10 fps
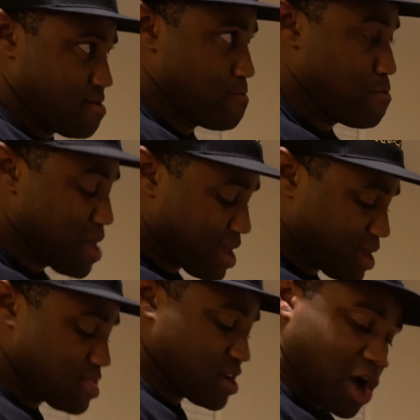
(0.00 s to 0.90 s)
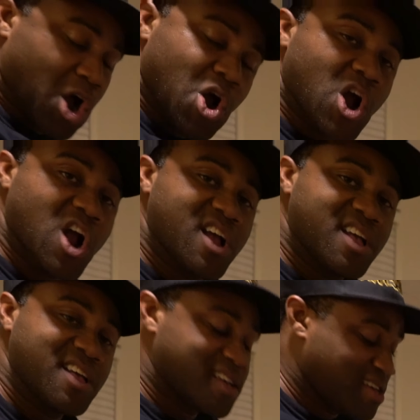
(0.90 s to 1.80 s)
make the car.
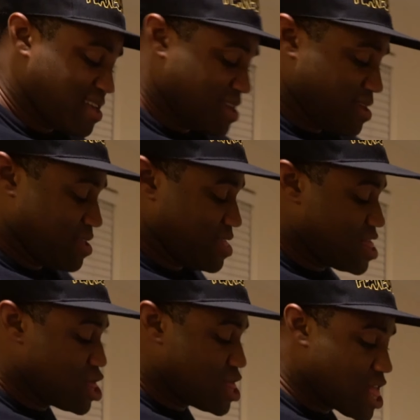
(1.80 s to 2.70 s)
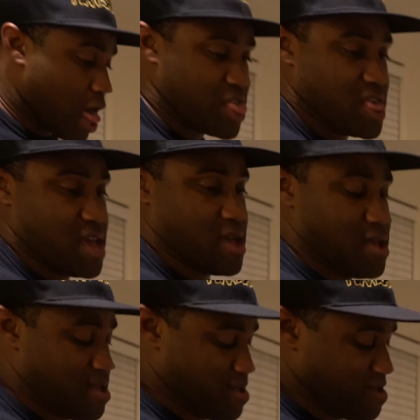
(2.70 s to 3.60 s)
Nothing
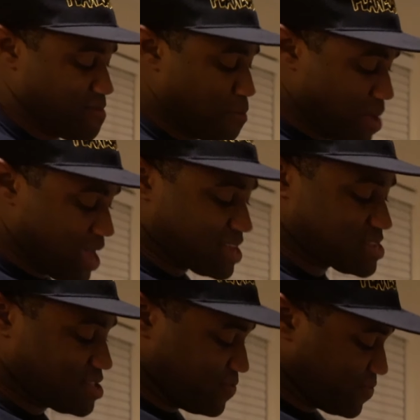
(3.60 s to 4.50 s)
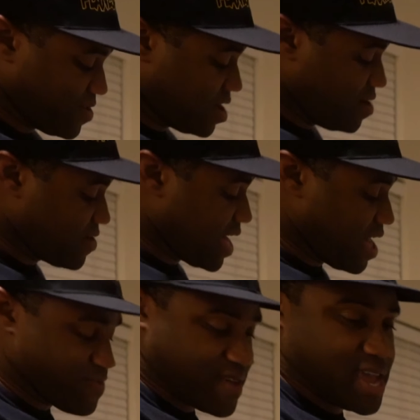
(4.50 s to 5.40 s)
makes the front of an
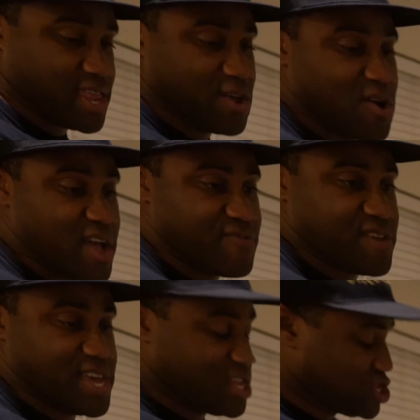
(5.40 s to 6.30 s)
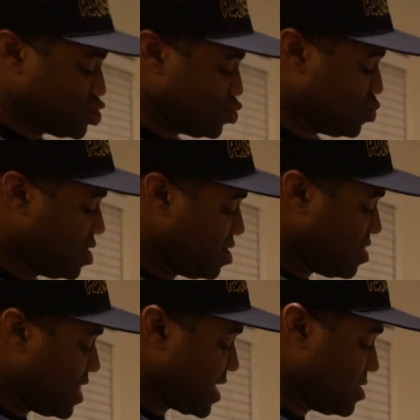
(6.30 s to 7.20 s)
F80 or
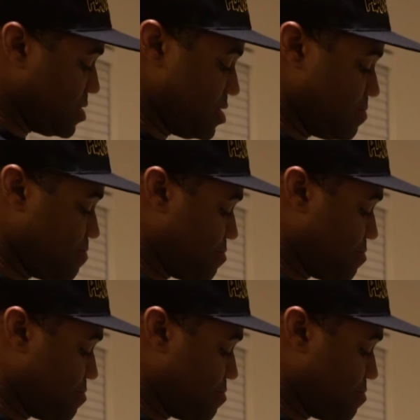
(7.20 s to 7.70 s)
F82 like the lid.